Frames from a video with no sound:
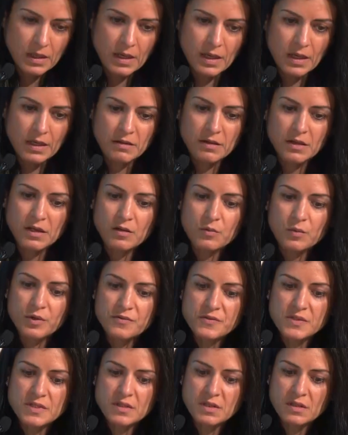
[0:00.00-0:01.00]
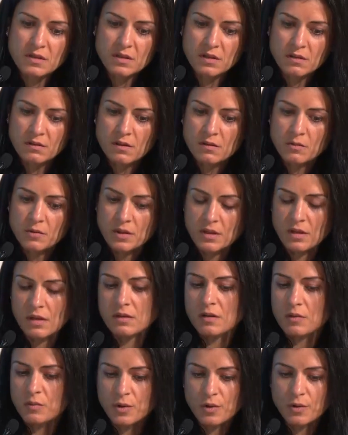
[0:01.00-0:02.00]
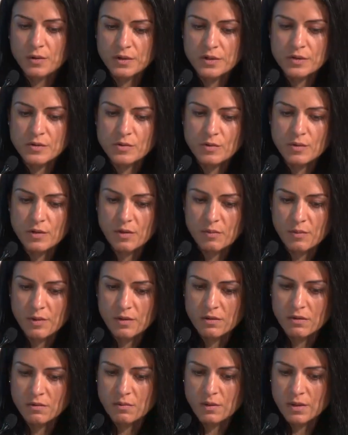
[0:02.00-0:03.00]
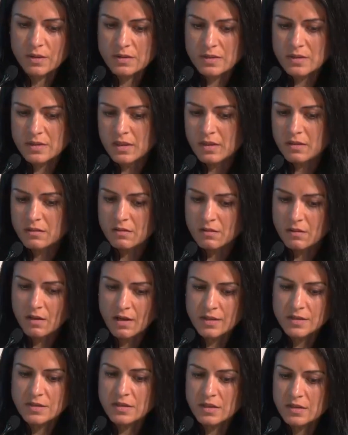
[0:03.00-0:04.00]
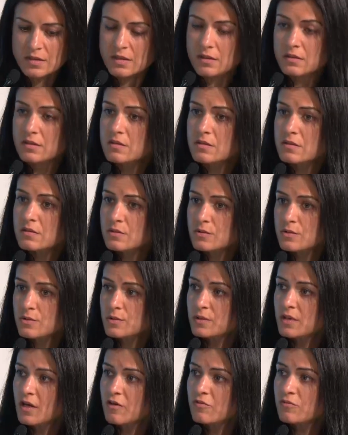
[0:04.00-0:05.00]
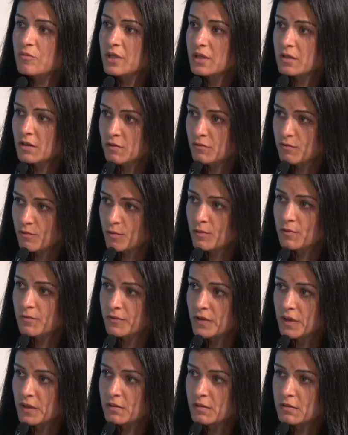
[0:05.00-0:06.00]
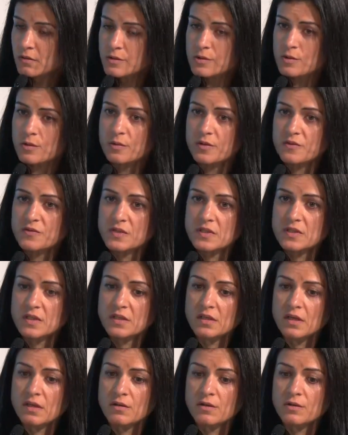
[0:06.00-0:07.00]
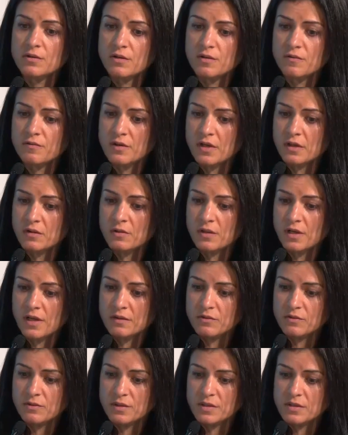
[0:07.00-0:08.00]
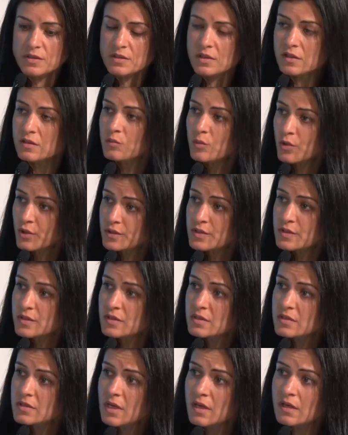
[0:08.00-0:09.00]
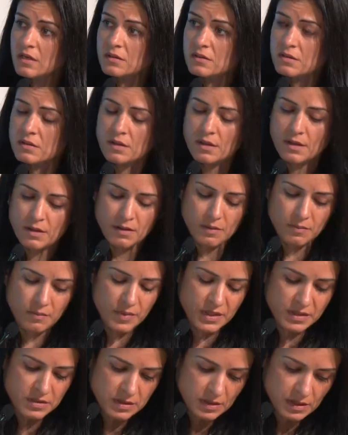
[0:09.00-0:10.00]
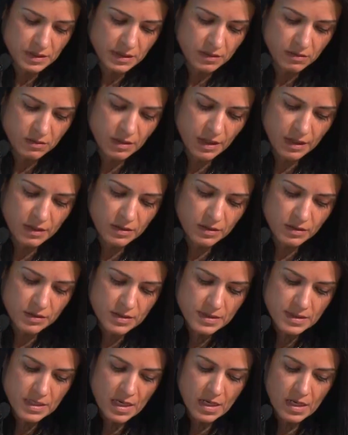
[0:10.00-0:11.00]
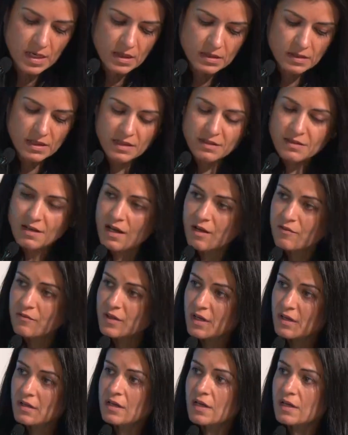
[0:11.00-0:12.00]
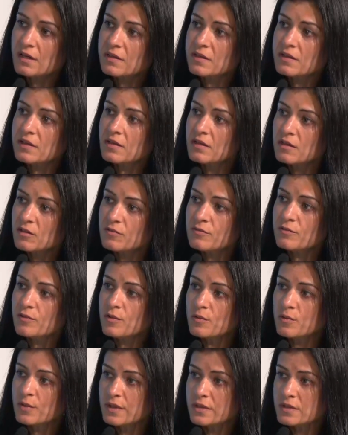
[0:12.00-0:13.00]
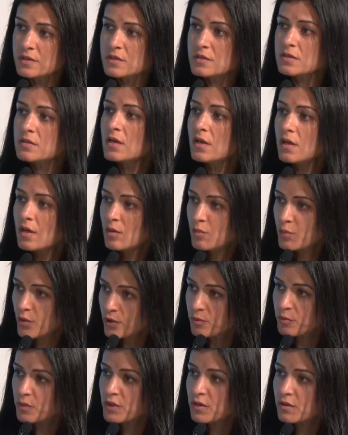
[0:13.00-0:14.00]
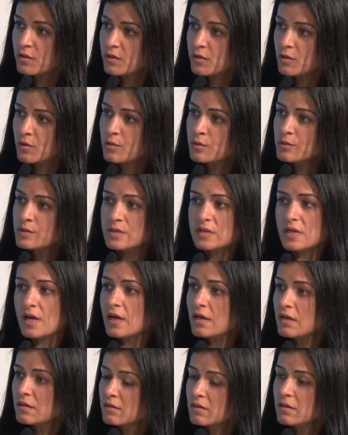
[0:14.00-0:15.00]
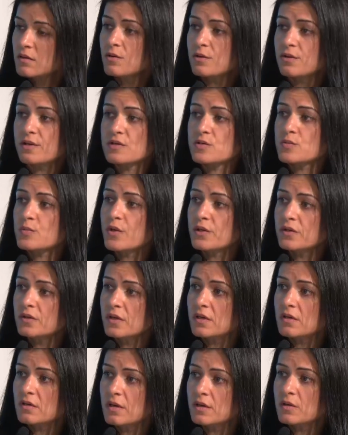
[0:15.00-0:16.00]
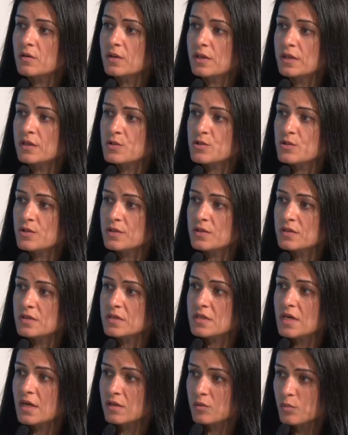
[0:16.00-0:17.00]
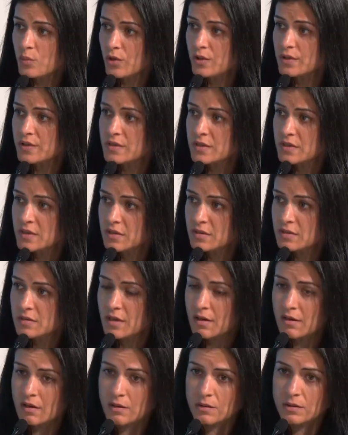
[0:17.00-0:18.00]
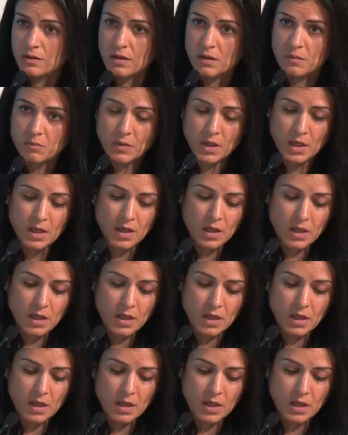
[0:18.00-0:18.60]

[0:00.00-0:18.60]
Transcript: I think we've seen in the UAE, and I will only talk about the ones that us as an institute have been involved in. So we've seen a lot of regulatory sandboxes and basically trials that have directly influenced permanent laws and the corresponding regulations and policies around them.